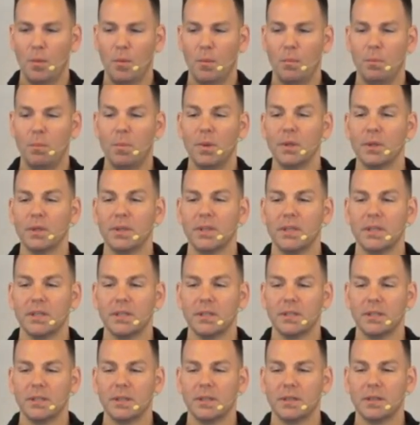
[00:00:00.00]

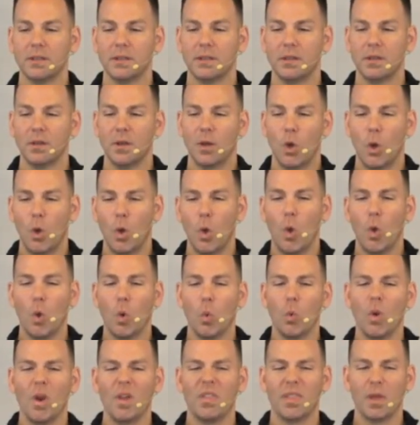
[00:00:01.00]
Billion
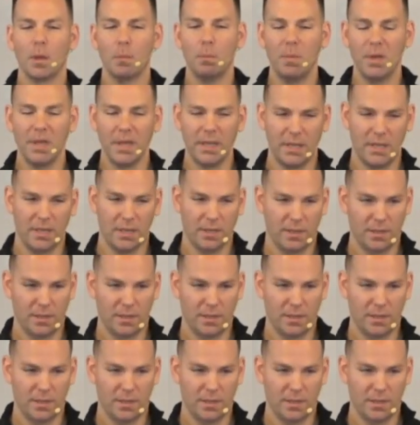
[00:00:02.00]
with a B.